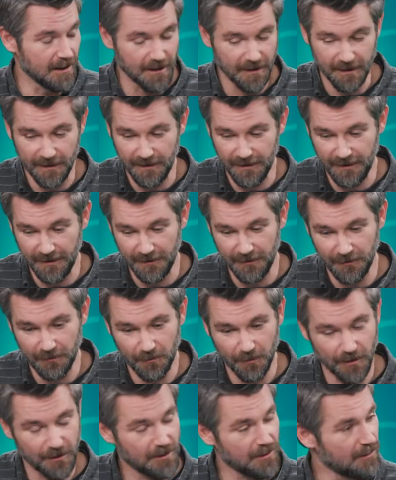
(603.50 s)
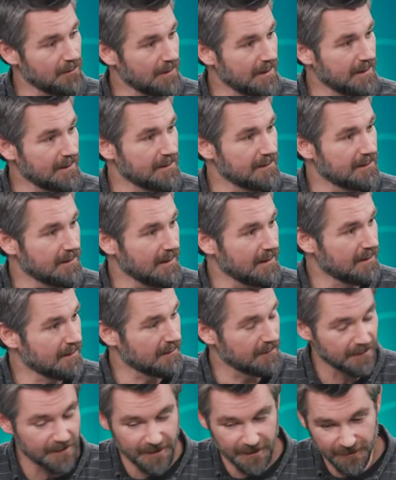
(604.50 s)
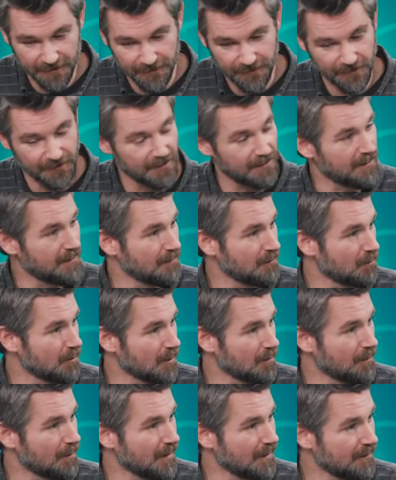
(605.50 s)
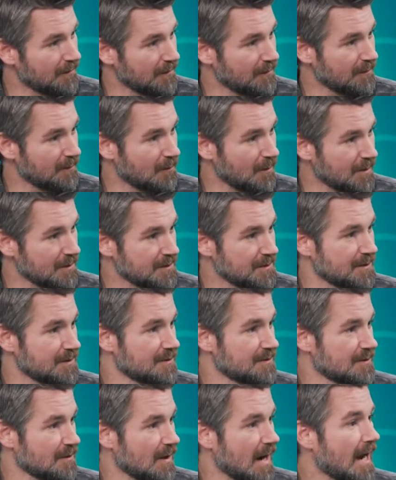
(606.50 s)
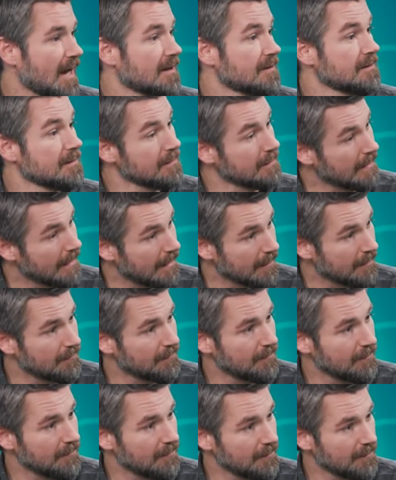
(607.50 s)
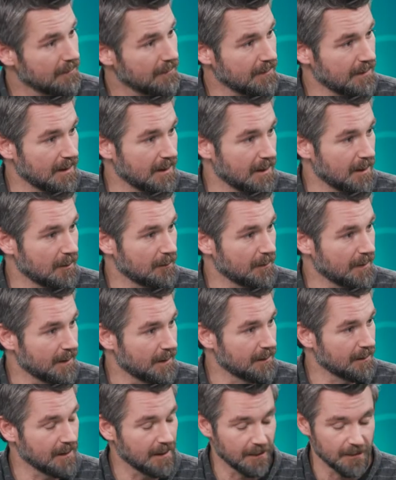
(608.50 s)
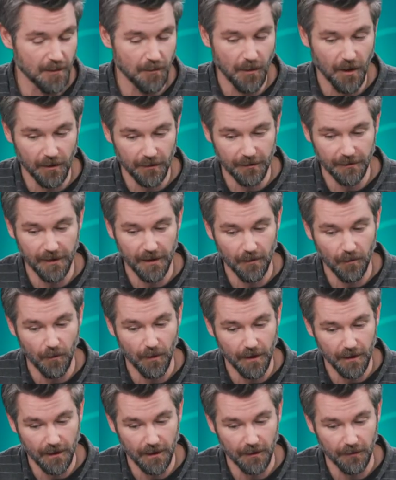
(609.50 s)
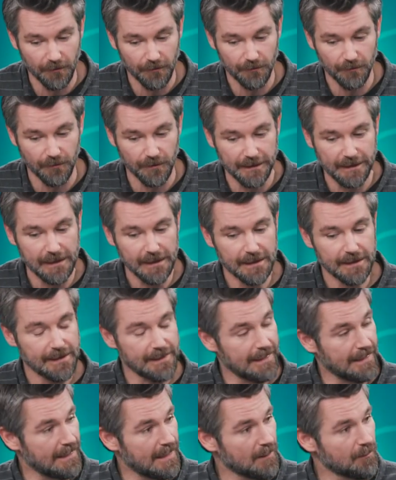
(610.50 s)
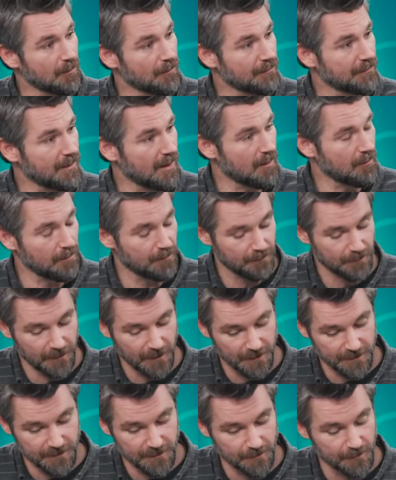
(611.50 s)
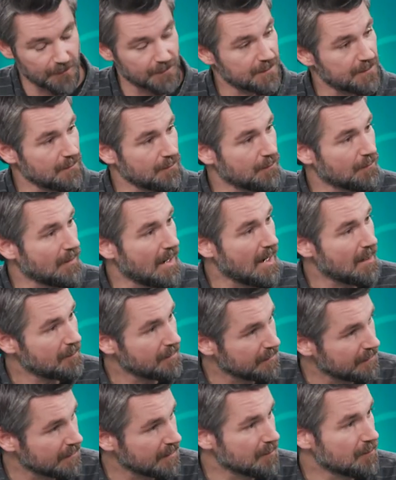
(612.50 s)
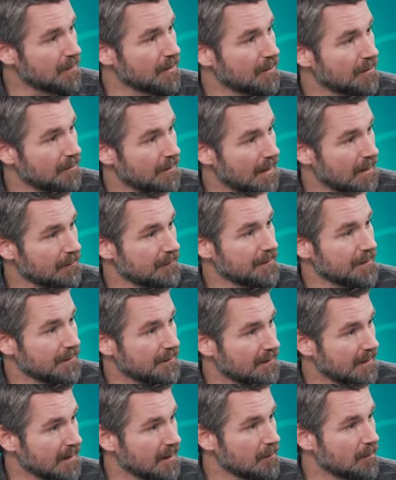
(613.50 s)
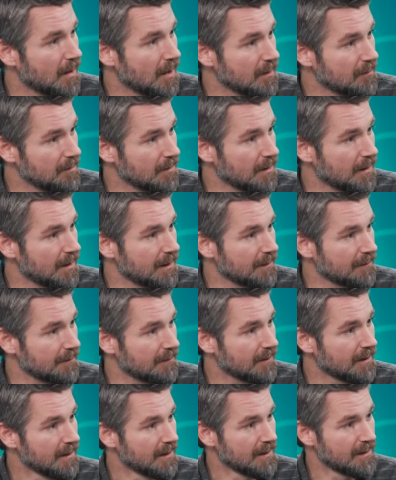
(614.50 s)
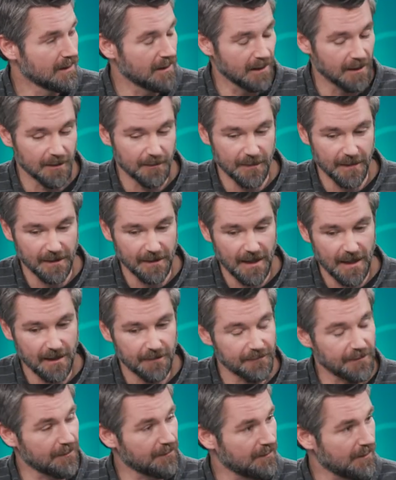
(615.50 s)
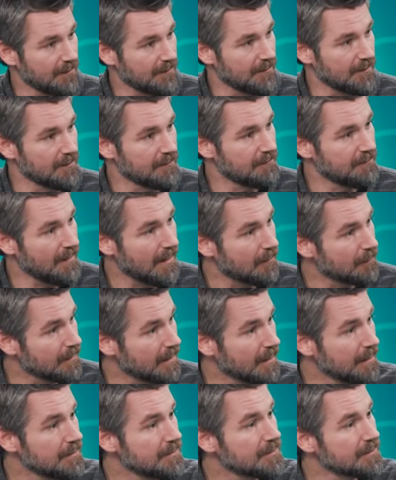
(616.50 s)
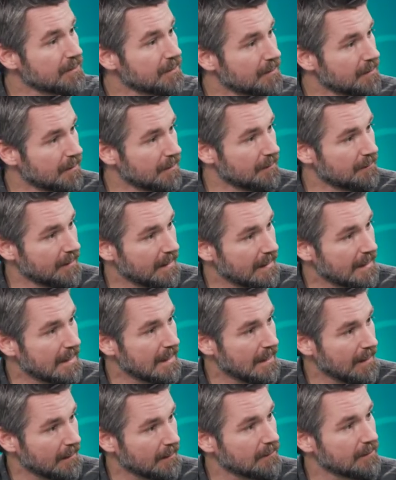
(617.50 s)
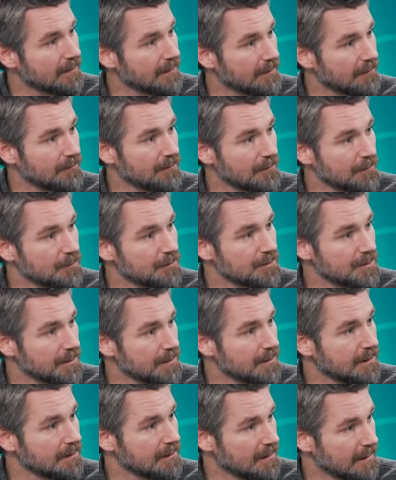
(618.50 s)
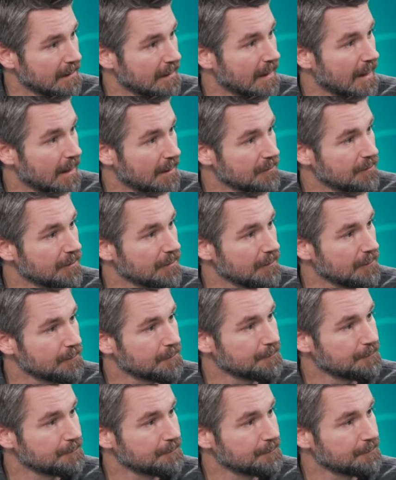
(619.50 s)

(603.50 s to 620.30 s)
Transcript: It is where curated data lives. It is where business questions are asked and answered. Yes. And the modern data warehouse really enables customers to rapidly build out these data pipelines and have this as the foundation of any analytic solution in Azure.